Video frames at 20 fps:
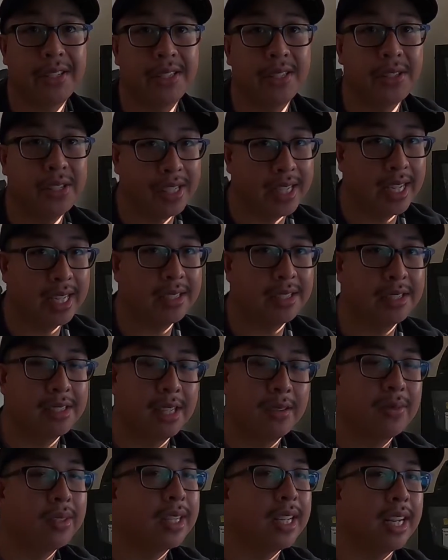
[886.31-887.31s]
So you get a
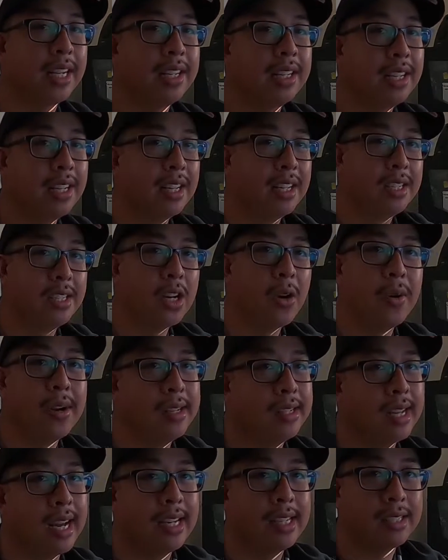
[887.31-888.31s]
certificate
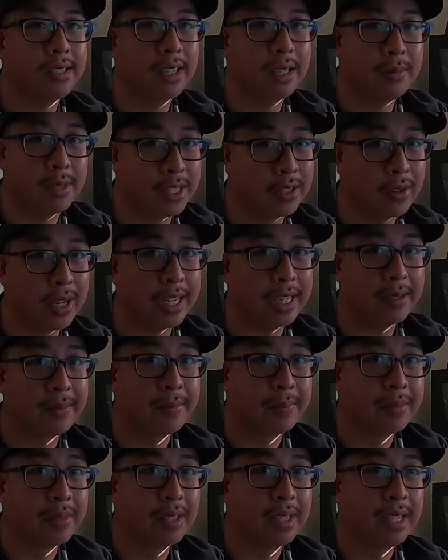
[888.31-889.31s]
knowing that it's going to be great.